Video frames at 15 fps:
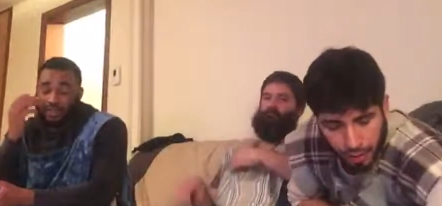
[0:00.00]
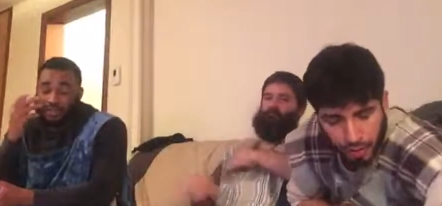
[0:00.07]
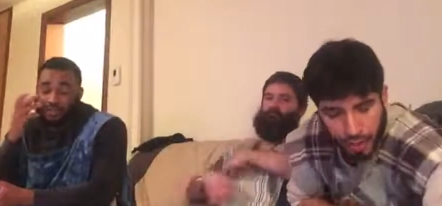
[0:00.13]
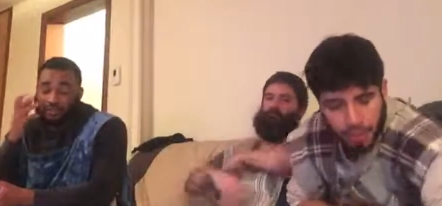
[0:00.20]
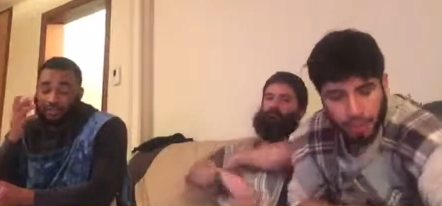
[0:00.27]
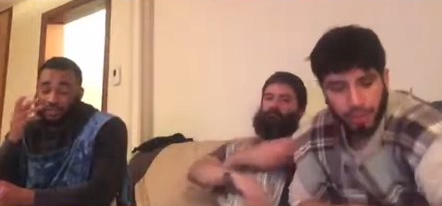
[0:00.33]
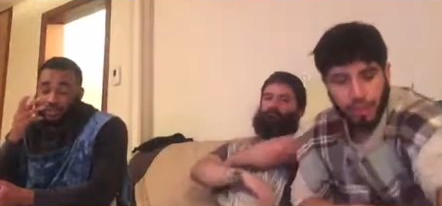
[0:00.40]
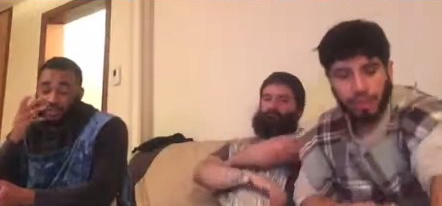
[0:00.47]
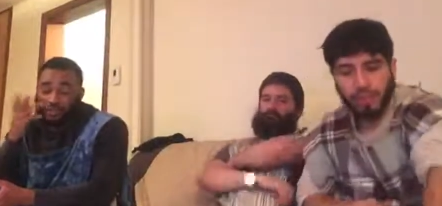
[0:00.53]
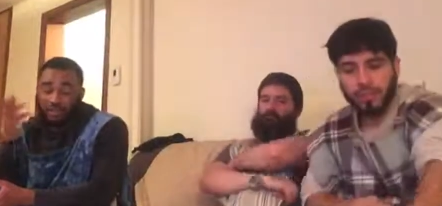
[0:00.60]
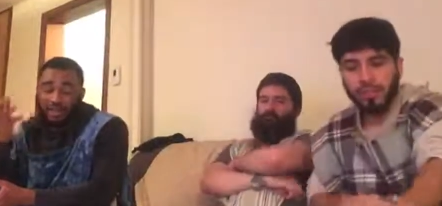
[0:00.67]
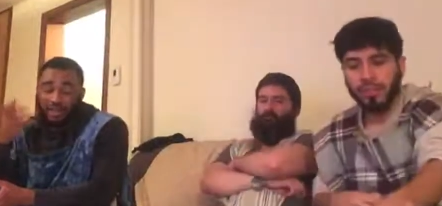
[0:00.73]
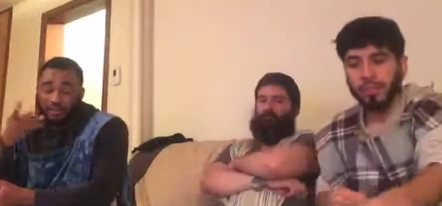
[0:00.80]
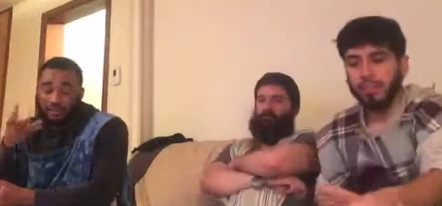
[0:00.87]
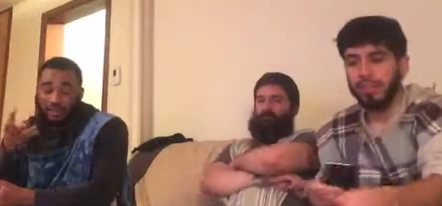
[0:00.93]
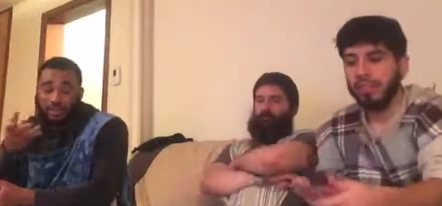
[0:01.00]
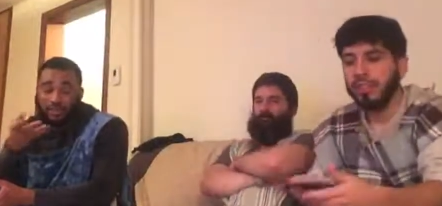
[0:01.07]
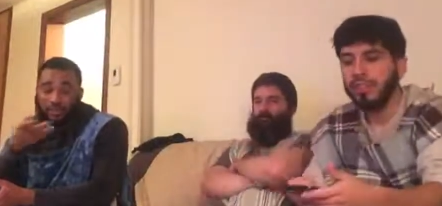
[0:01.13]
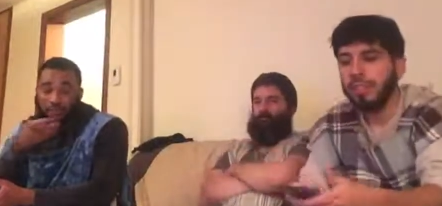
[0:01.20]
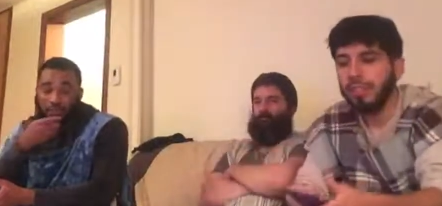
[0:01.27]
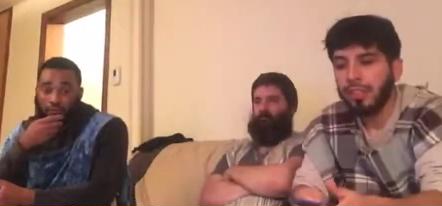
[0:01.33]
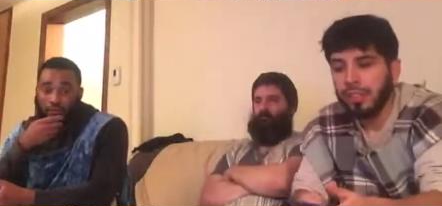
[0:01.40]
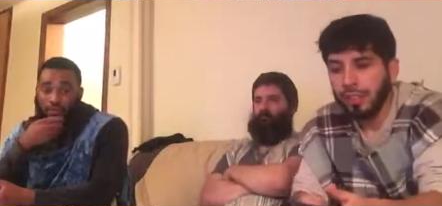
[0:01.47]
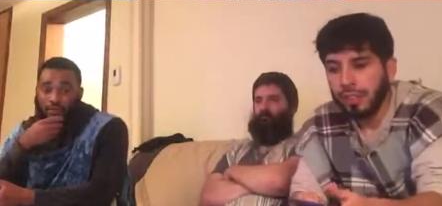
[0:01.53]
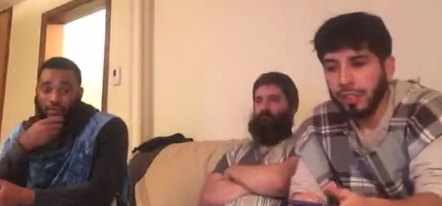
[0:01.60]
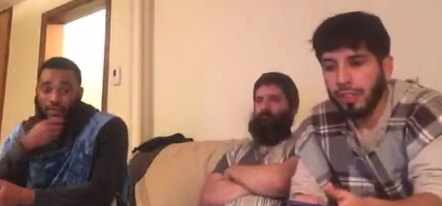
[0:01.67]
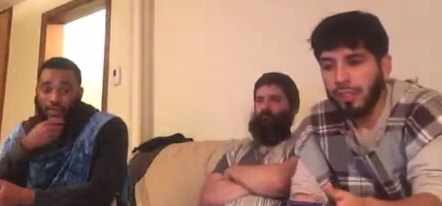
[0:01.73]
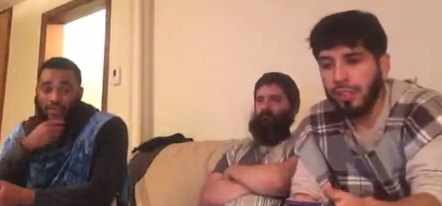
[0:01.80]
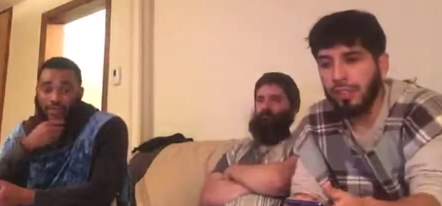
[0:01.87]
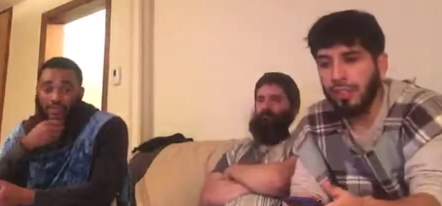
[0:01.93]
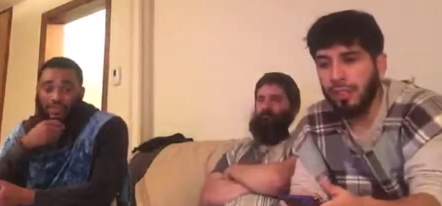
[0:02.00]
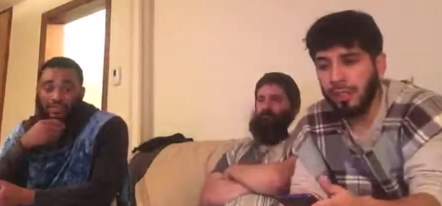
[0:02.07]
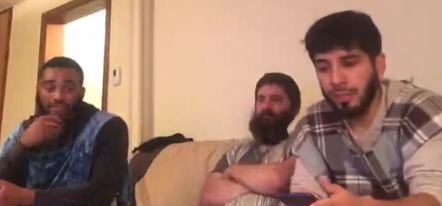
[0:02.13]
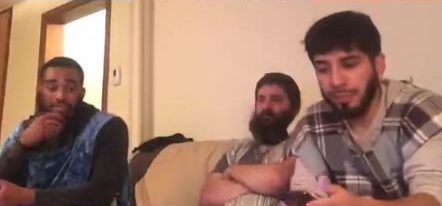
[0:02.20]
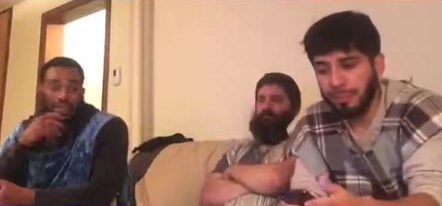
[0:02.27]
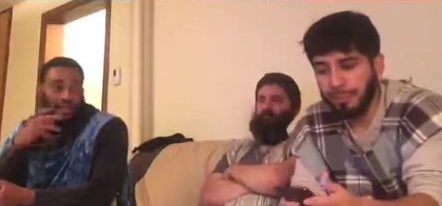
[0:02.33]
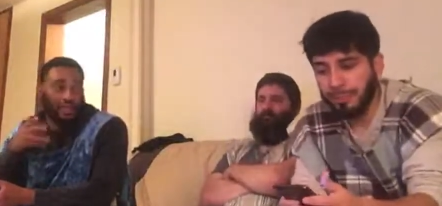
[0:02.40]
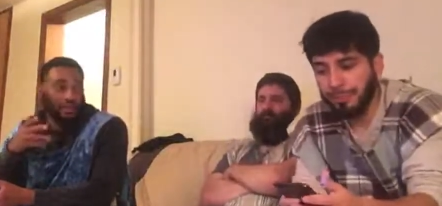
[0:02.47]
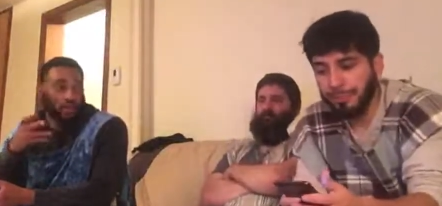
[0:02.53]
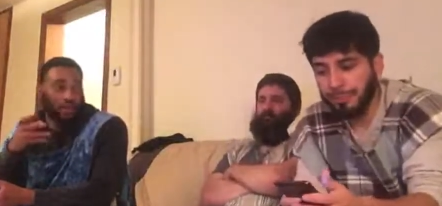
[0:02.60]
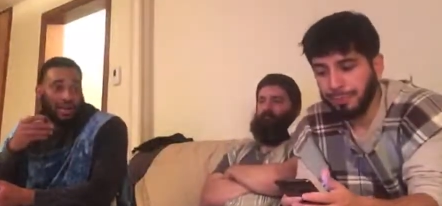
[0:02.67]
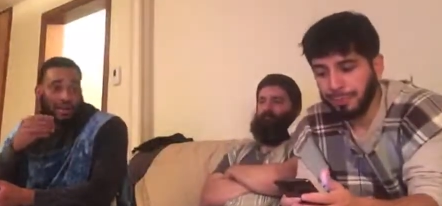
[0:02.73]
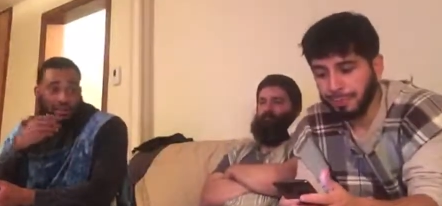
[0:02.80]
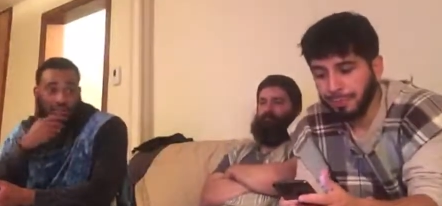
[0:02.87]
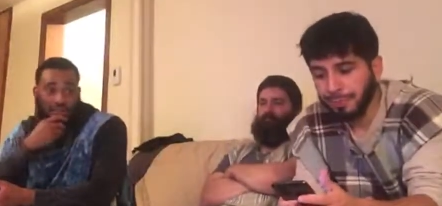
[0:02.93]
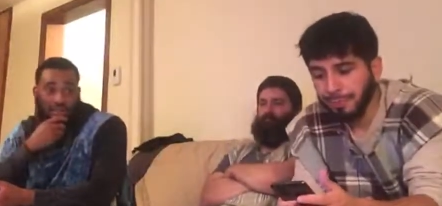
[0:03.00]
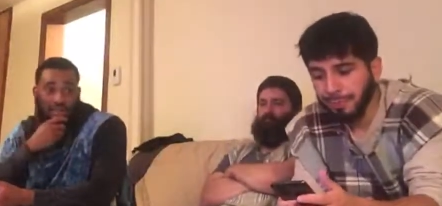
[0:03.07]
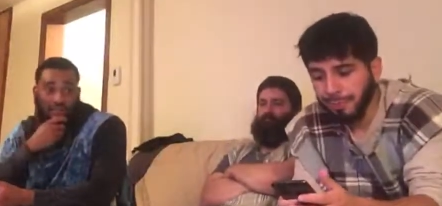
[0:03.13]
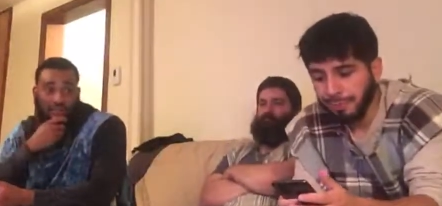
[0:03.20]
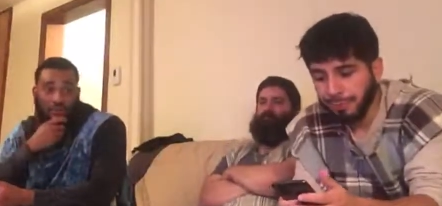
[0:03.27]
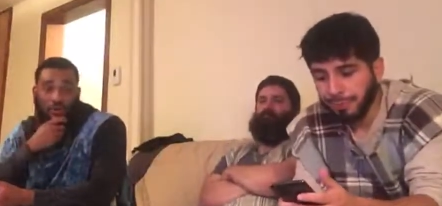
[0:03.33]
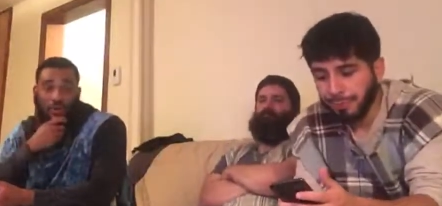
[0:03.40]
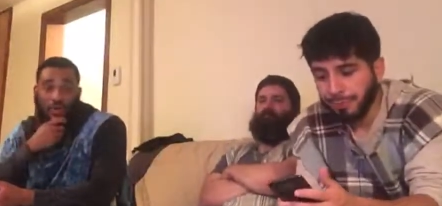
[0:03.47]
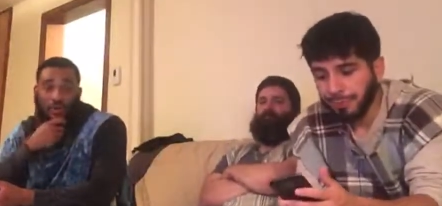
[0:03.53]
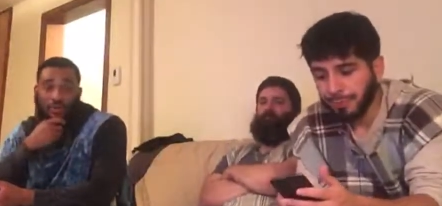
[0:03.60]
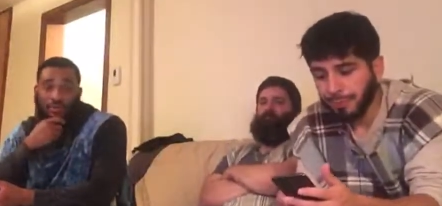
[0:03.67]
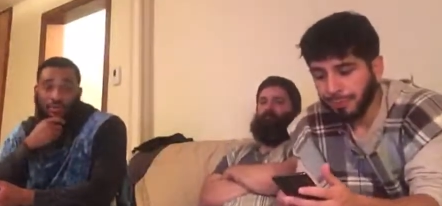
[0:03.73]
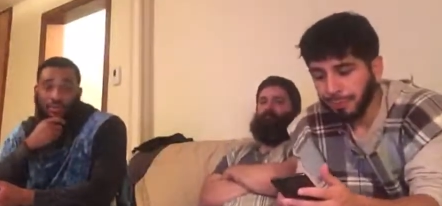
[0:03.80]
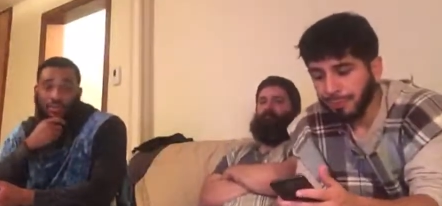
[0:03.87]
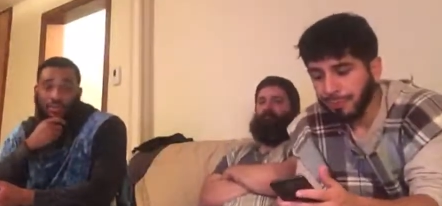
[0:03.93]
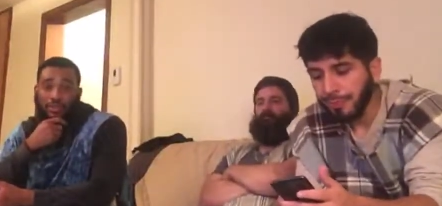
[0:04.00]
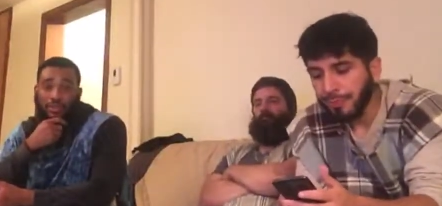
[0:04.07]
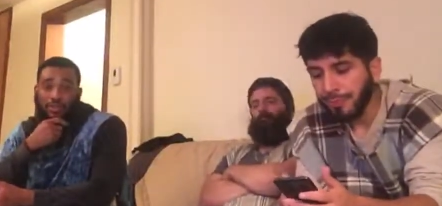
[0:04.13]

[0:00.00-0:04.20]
Speaker 1: like or the uh, Kyrie or so forth, say X, Y, and Z. So ultimately, you